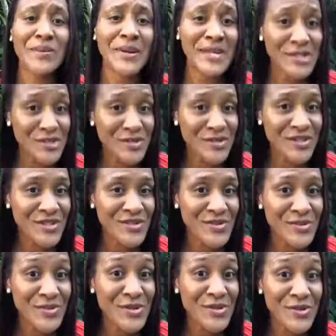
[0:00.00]
to make sure
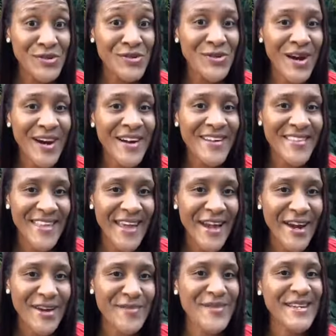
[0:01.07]
you are
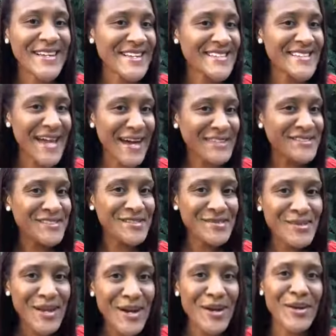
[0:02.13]
there, because as you
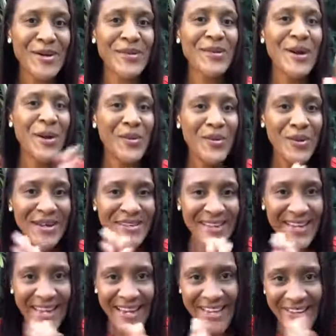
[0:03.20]
know, we're
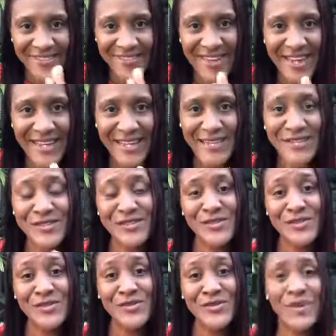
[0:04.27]
getting ready to
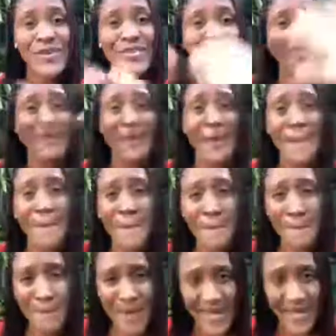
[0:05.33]
do the
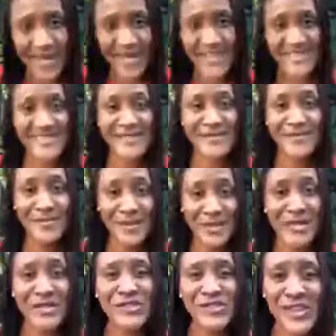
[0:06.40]
biggest
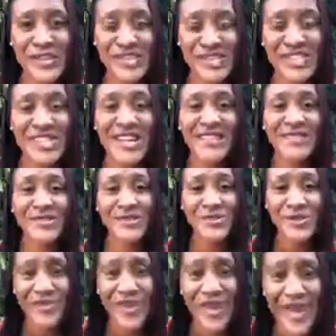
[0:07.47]
money attraction challenge
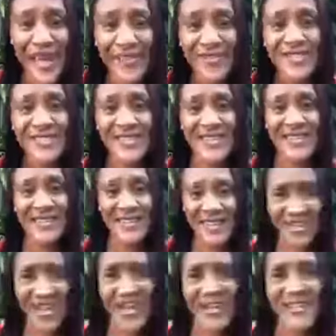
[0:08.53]
we've ever done in
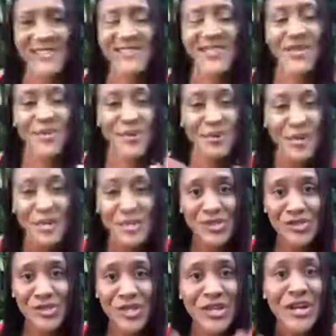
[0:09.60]
August. So you want to make
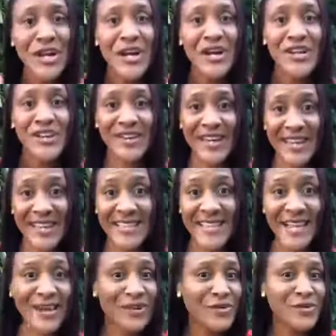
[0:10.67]
sure you're in
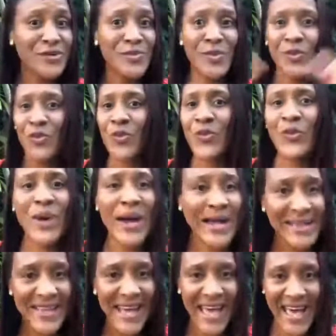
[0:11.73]
that group well
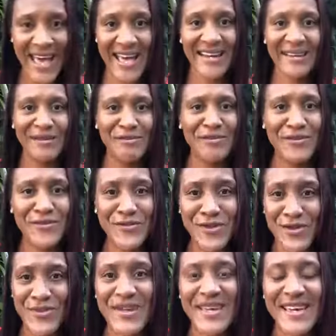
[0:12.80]
ahead
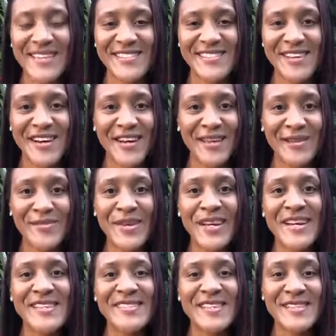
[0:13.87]
before we get started,
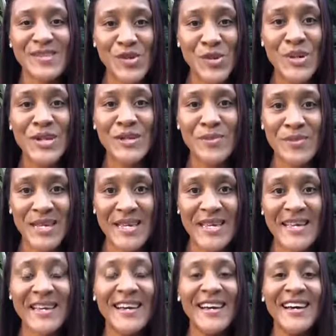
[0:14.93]
because it's going to
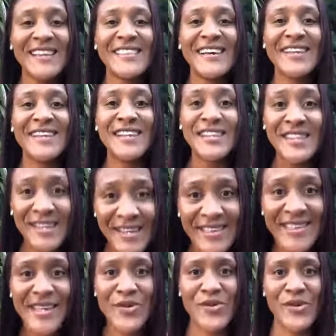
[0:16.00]
be like
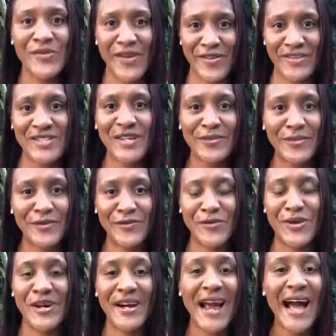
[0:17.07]
nothing we've ever done
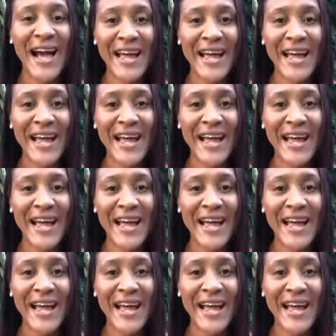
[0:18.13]
before.